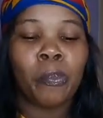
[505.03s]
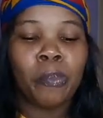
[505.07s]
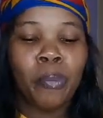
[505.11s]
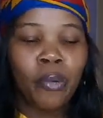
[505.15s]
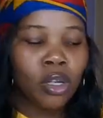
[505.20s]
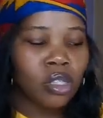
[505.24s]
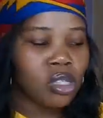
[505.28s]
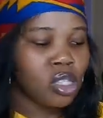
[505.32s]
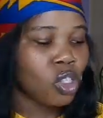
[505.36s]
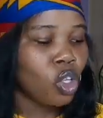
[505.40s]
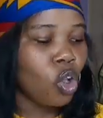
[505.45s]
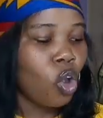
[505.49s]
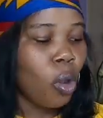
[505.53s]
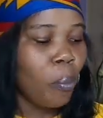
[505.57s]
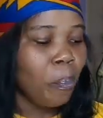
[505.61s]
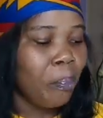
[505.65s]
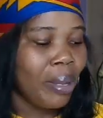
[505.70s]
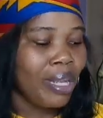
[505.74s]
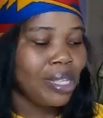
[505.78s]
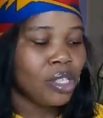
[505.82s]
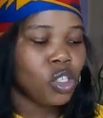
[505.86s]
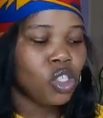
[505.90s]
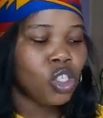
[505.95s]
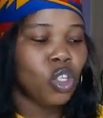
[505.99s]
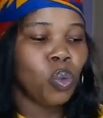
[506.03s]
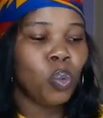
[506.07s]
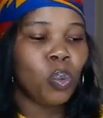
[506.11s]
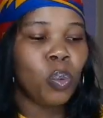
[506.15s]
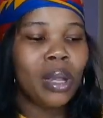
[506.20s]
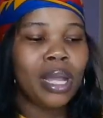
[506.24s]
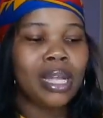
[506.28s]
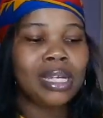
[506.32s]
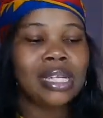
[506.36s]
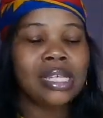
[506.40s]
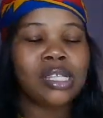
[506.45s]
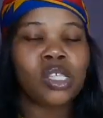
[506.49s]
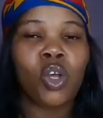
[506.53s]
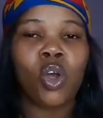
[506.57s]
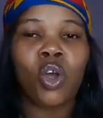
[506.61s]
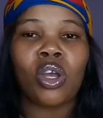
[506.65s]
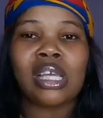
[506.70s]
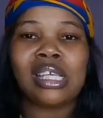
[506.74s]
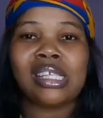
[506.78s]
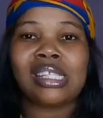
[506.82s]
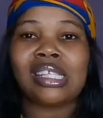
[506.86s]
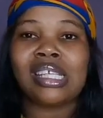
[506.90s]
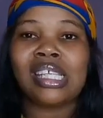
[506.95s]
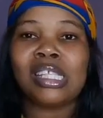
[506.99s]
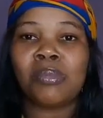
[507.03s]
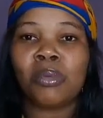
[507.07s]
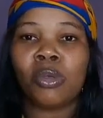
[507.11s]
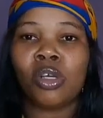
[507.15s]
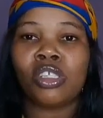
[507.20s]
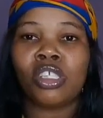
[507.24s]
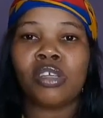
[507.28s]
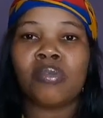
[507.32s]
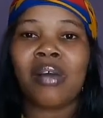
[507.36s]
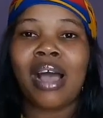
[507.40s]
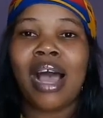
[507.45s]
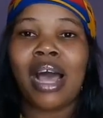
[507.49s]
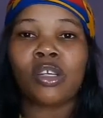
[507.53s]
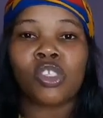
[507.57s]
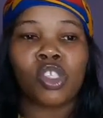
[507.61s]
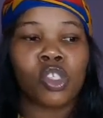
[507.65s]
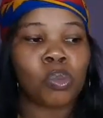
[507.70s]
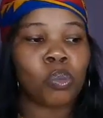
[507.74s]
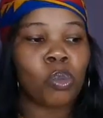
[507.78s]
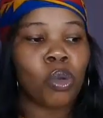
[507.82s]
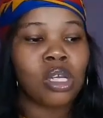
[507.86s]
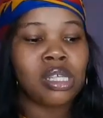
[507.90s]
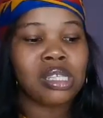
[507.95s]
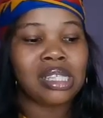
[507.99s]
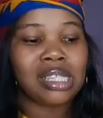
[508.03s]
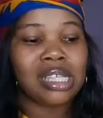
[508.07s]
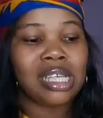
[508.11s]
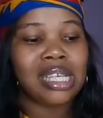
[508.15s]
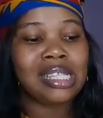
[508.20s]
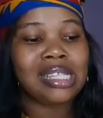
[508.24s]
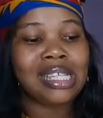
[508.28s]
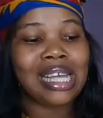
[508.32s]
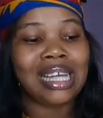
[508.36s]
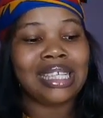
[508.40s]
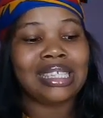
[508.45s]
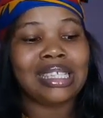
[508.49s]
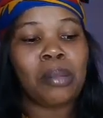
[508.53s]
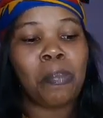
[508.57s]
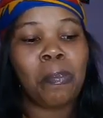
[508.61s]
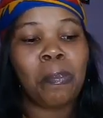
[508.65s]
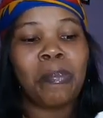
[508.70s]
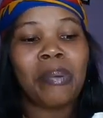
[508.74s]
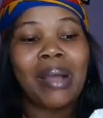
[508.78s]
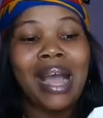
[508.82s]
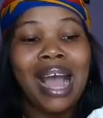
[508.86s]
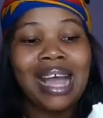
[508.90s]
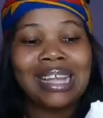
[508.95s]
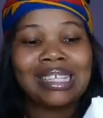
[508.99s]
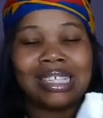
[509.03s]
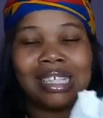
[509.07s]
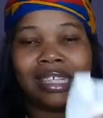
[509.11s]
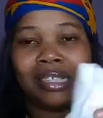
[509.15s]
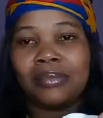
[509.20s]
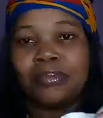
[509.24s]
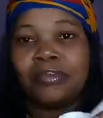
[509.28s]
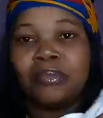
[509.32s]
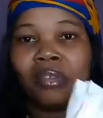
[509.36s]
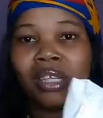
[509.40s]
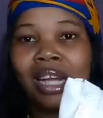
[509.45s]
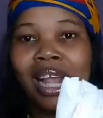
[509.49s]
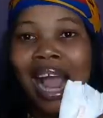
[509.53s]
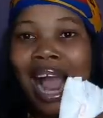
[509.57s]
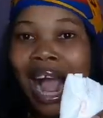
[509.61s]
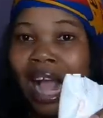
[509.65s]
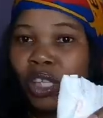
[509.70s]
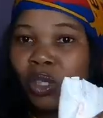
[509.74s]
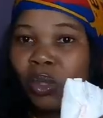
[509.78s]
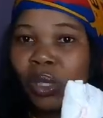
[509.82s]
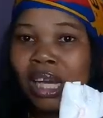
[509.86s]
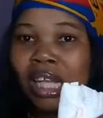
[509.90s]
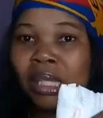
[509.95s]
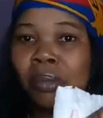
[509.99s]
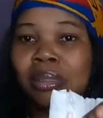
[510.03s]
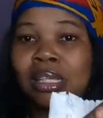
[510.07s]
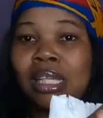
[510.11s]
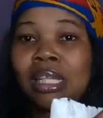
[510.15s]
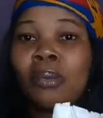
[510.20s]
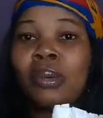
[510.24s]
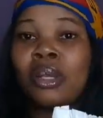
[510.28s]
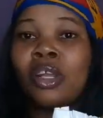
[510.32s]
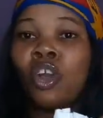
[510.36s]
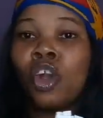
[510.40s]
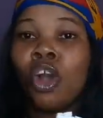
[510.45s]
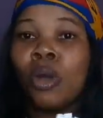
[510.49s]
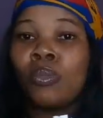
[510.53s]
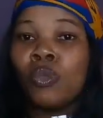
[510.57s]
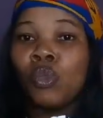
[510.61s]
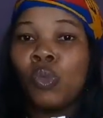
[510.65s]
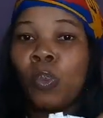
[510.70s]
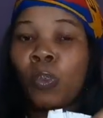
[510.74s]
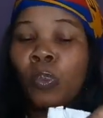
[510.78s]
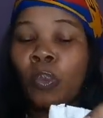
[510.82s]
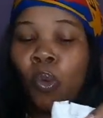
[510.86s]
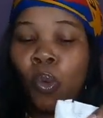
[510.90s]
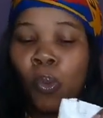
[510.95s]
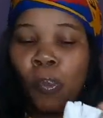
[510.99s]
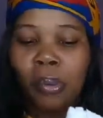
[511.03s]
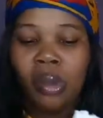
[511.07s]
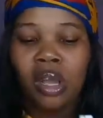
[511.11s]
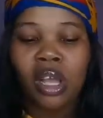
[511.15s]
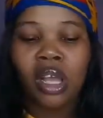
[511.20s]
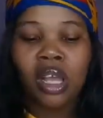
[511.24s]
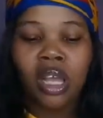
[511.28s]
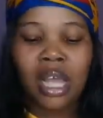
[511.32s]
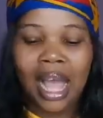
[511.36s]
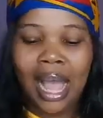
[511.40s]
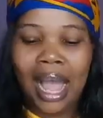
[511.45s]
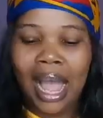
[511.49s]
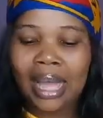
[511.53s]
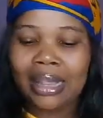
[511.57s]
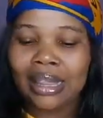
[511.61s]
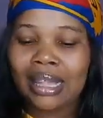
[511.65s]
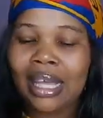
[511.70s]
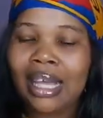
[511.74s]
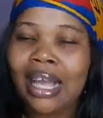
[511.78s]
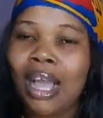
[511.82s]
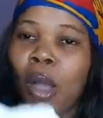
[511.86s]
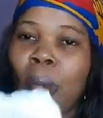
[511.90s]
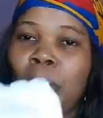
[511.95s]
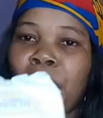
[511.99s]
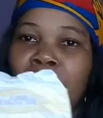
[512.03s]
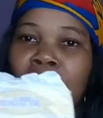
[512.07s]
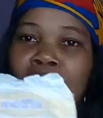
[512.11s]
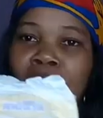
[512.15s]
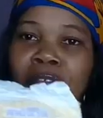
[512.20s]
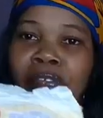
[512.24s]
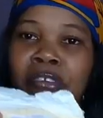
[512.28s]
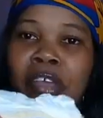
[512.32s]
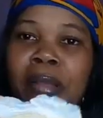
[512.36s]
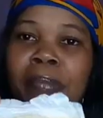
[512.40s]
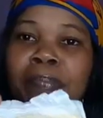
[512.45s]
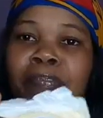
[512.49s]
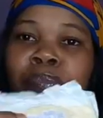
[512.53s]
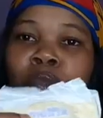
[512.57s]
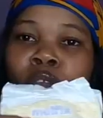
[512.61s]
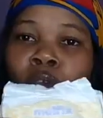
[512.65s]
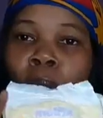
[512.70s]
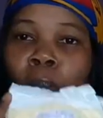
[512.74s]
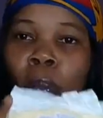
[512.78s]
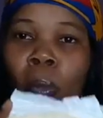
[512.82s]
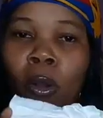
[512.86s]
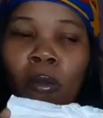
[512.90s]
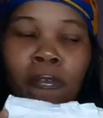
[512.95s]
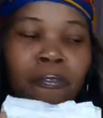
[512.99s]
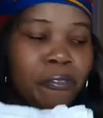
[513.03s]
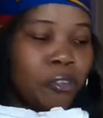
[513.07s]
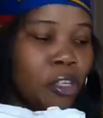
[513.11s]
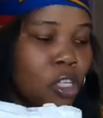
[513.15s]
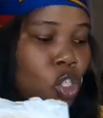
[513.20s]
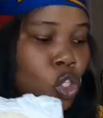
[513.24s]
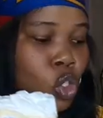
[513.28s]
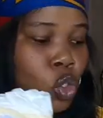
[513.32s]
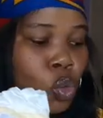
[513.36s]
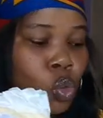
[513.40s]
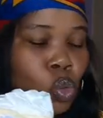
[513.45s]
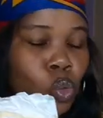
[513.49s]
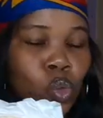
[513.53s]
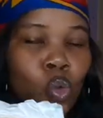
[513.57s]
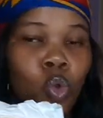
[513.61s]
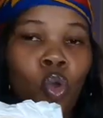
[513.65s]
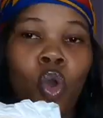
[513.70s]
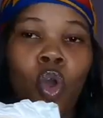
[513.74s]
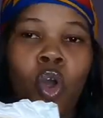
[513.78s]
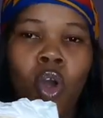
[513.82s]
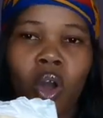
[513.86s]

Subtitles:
But compared to the way this Huggies is, because of how small it is and the padding, actually, especially when it comes to poop, I think I'll prefer Molfix to